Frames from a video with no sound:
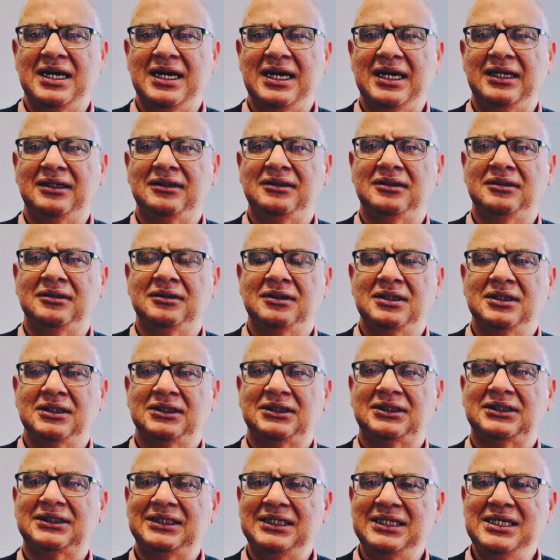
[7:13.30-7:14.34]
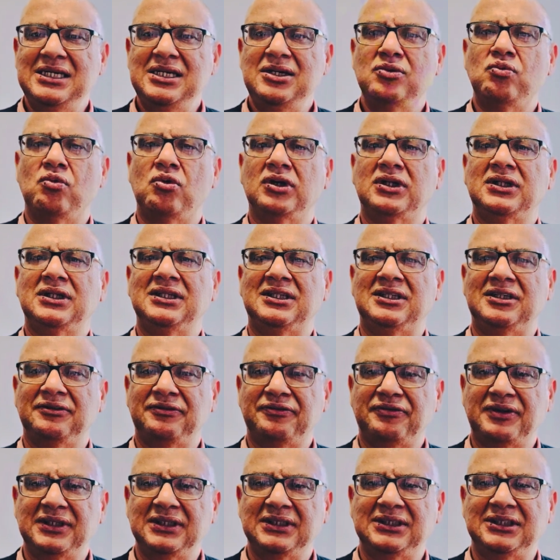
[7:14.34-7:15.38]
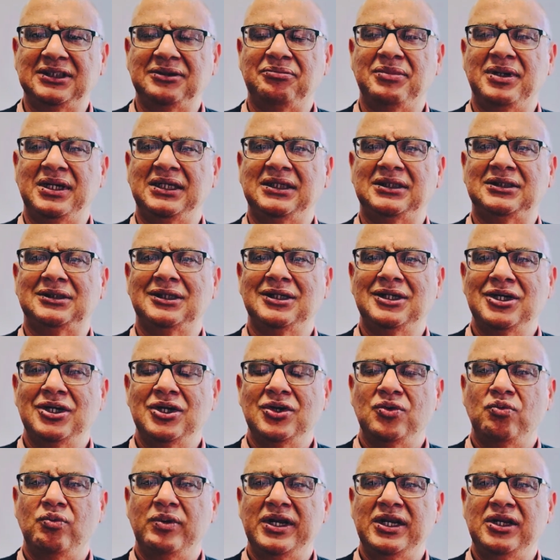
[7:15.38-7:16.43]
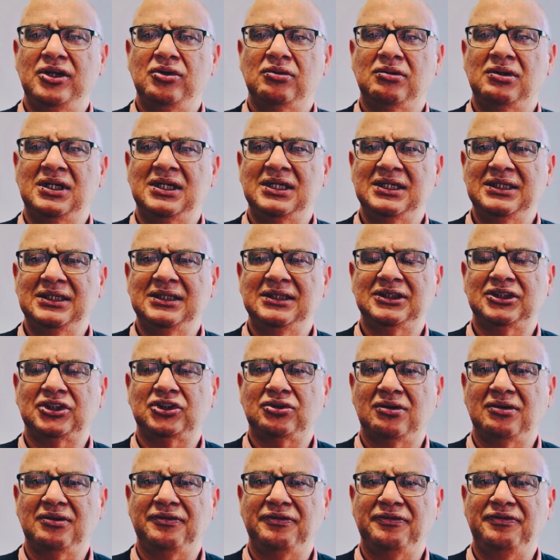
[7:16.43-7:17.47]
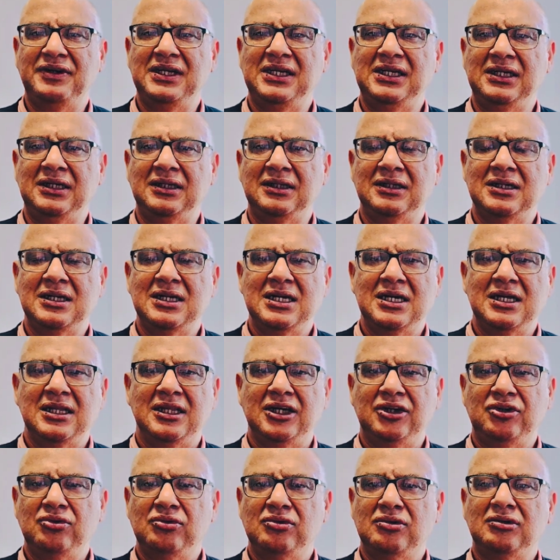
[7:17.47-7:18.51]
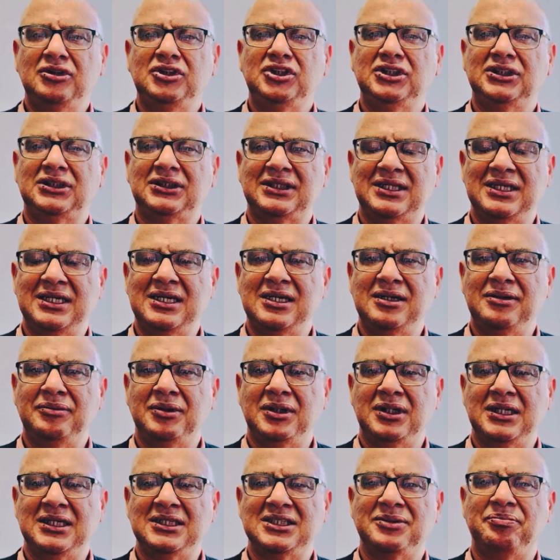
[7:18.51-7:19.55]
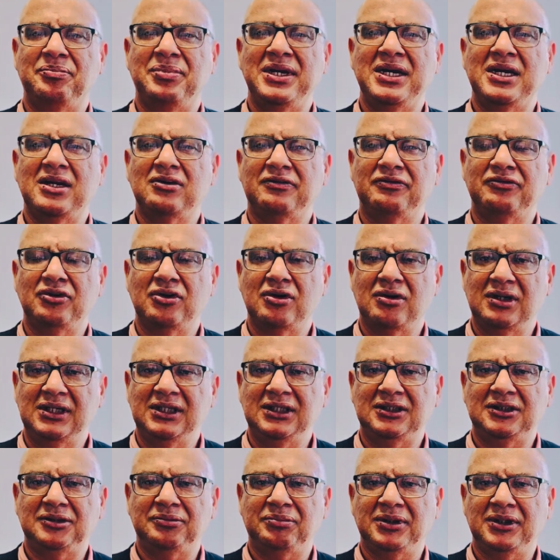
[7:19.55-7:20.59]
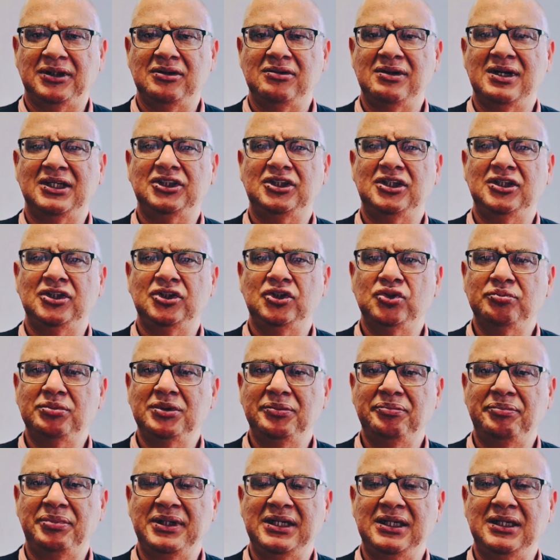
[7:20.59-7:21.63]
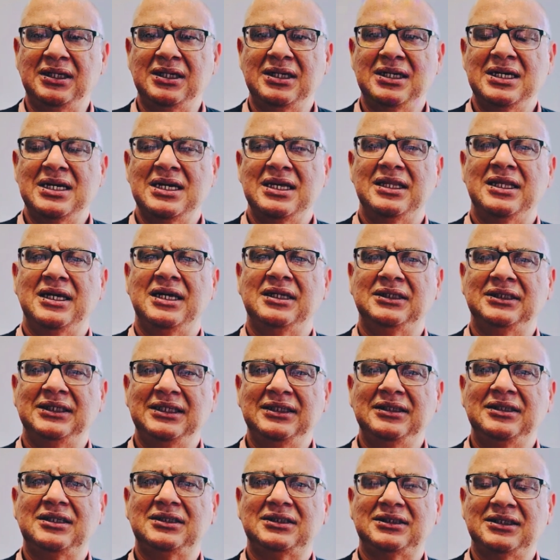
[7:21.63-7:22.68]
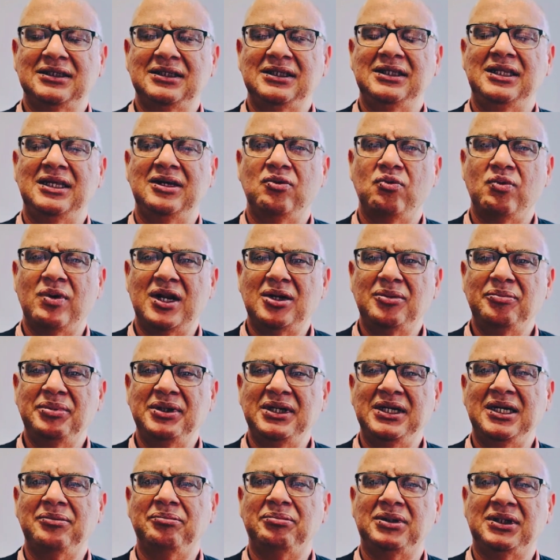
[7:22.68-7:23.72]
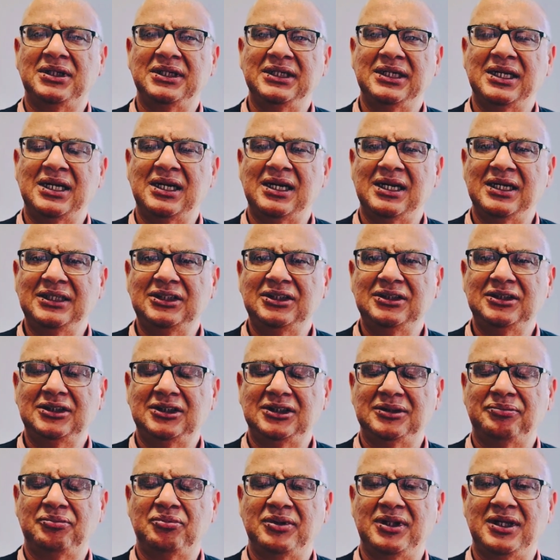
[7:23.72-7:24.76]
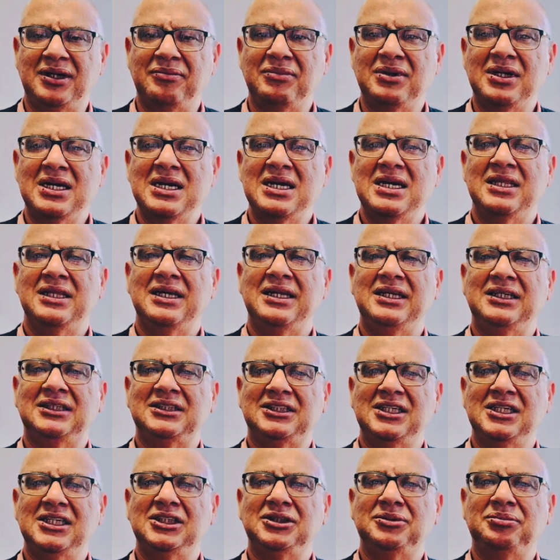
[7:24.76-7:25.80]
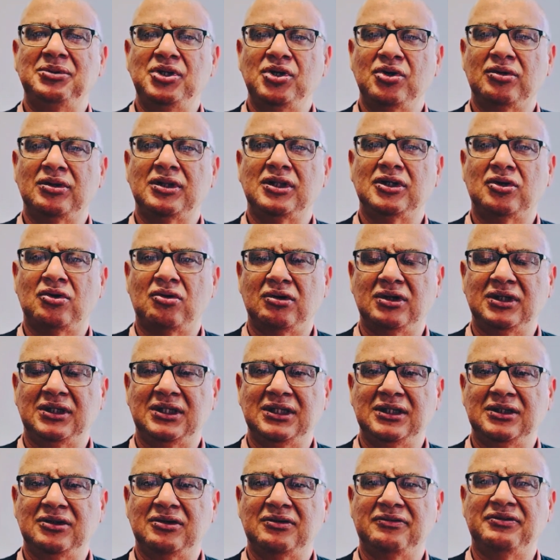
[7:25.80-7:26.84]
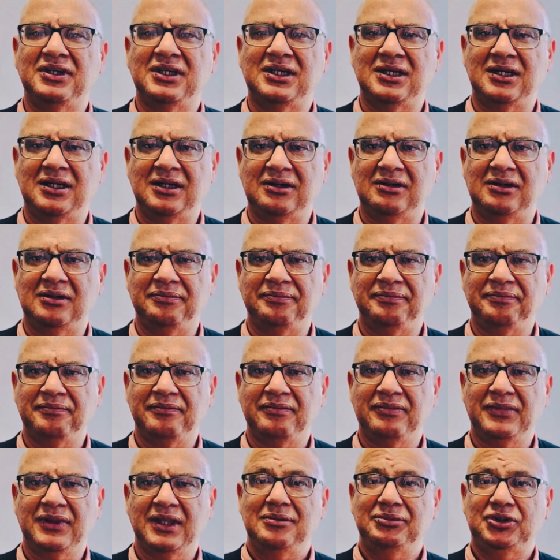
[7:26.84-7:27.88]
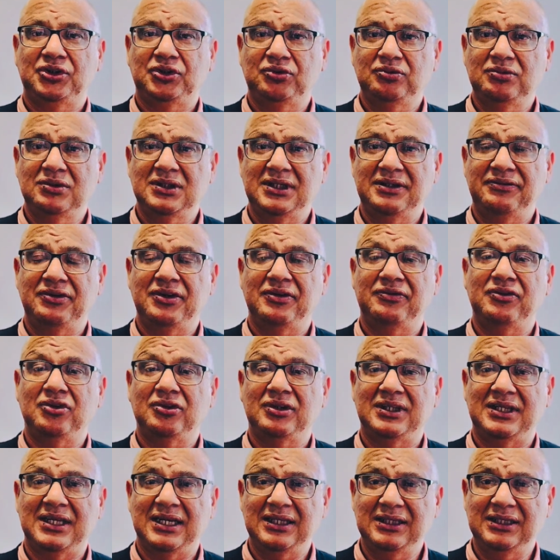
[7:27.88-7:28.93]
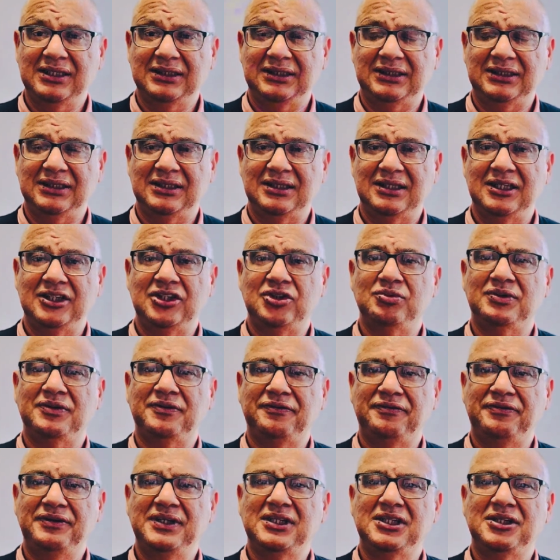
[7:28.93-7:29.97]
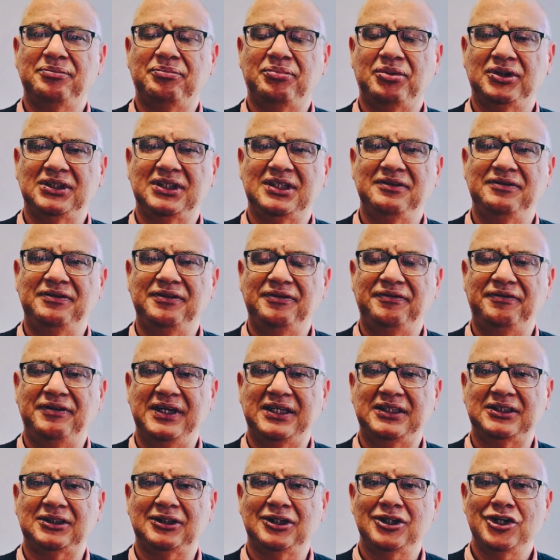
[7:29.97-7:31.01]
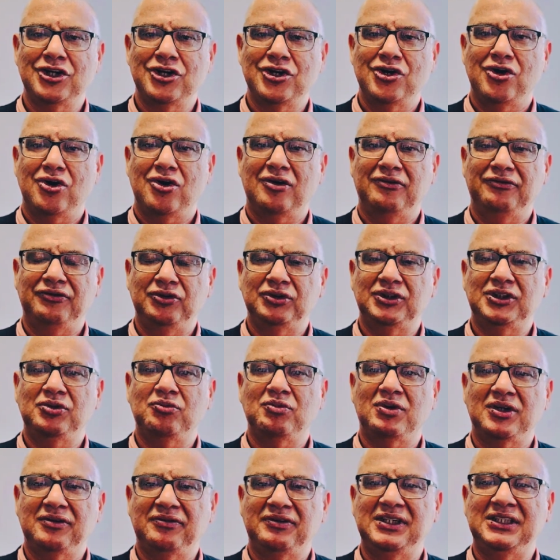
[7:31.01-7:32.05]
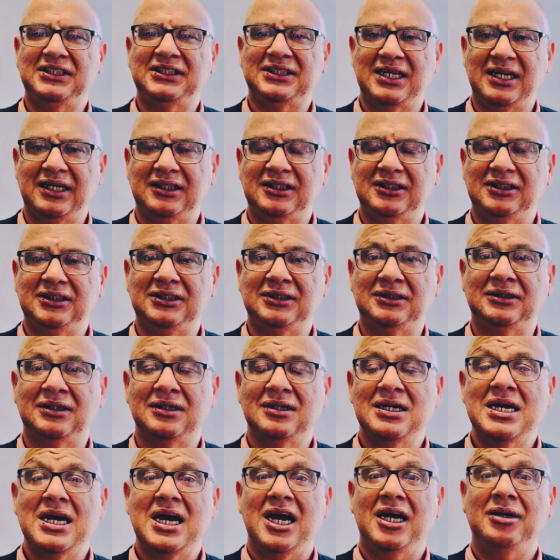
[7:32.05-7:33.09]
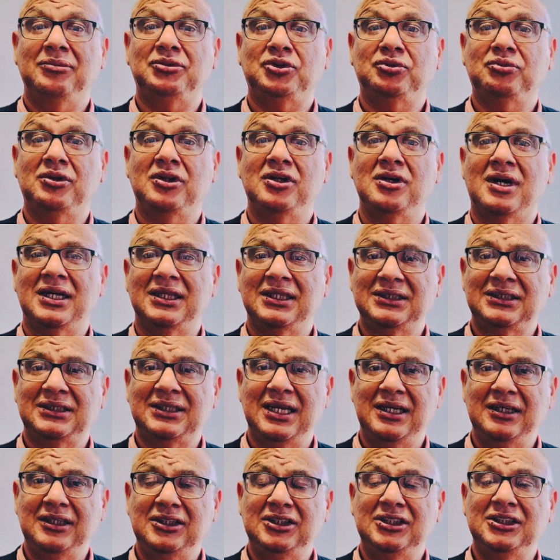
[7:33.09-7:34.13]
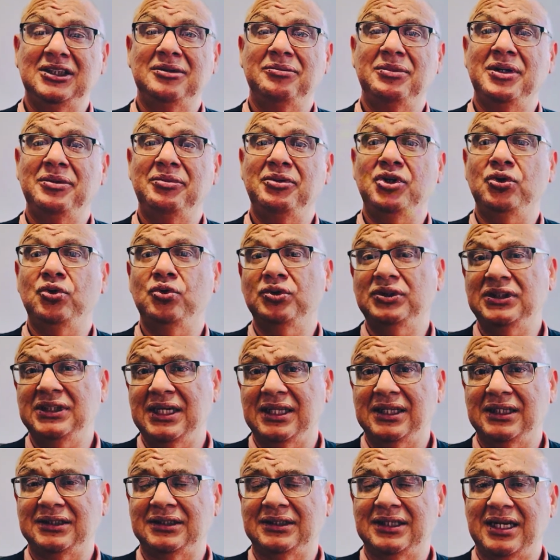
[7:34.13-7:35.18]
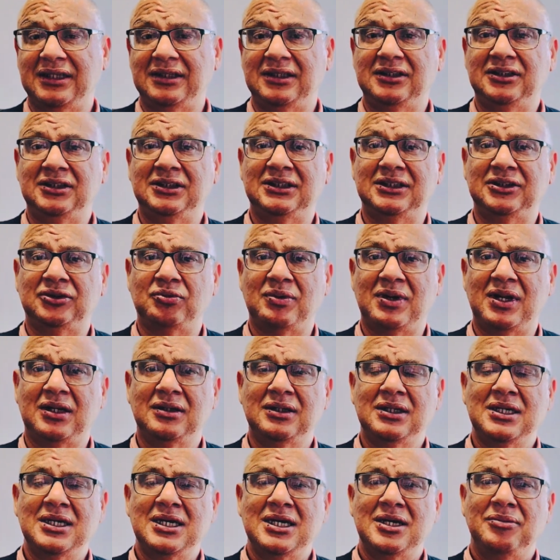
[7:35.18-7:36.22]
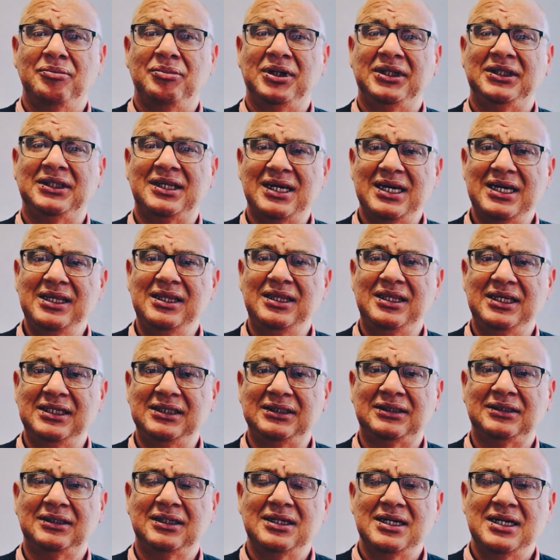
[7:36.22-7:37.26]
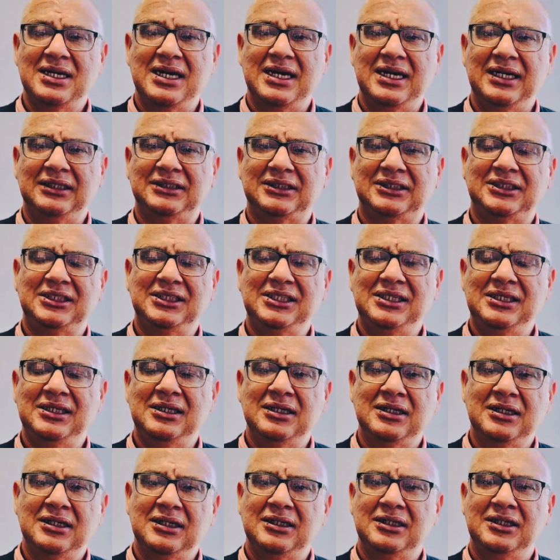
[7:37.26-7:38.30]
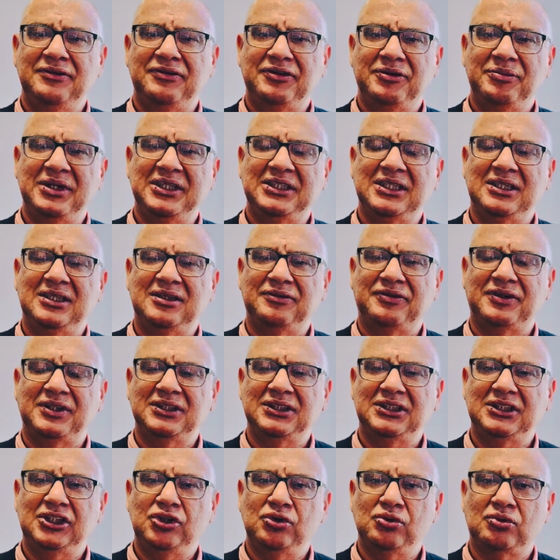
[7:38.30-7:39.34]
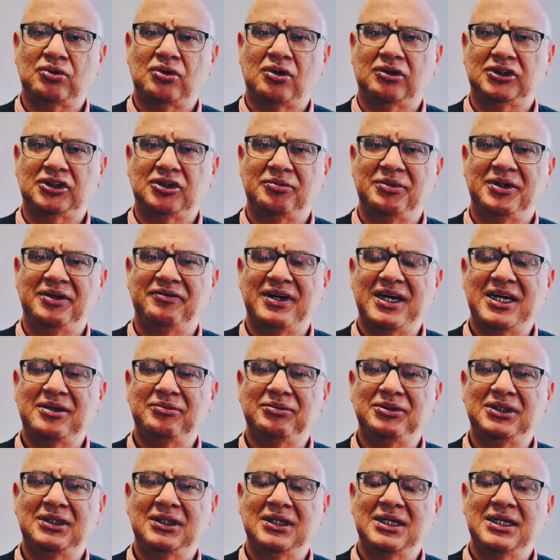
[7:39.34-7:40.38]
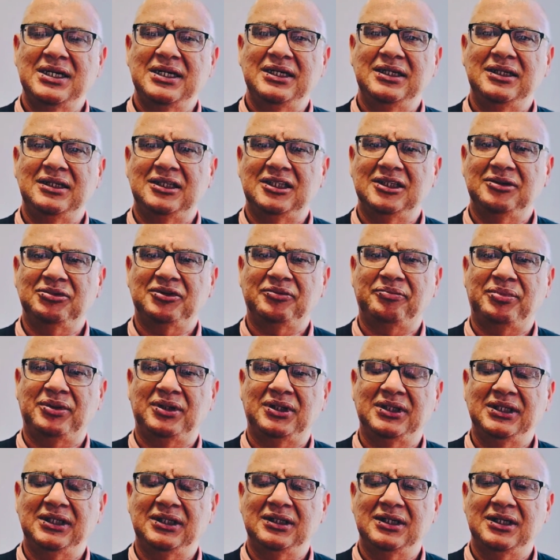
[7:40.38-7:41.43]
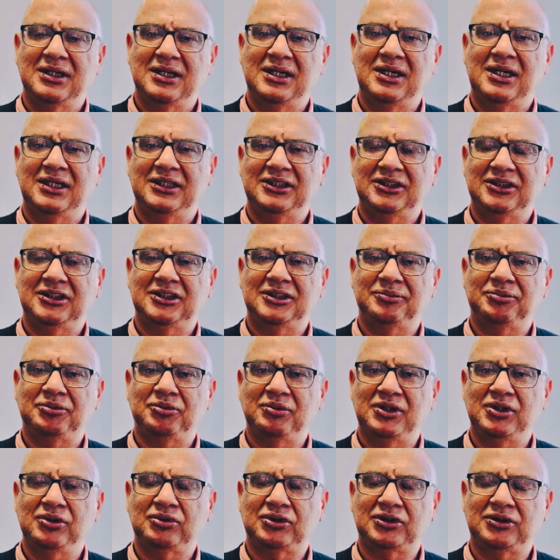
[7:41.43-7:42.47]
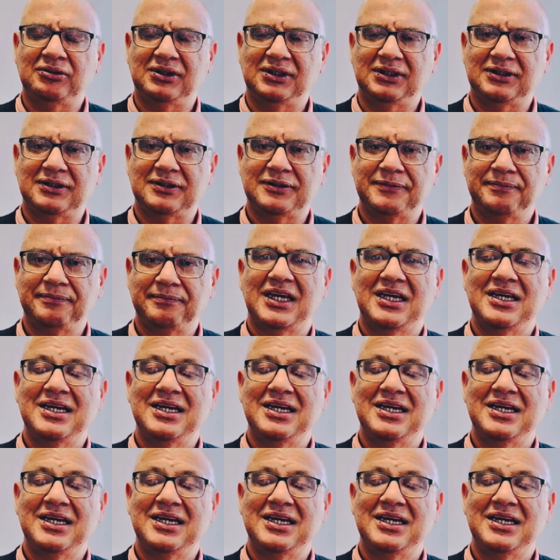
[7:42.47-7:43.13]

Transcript: and see what a difference it makes when your learners start feeling that you're not just there as a bearer of knowledge, but you're actually a human being that is interested in their well-being and building a relationship with them that extends beyond the content of the curriculum. I'm sure if you have not done this yet, that you will feel the positive effects of using one of these strategies. I'm sure there are other strategies and maybe using other strategies as well. But try these and see if it makes a difference in your classroom environment in terms of building relationships with your students.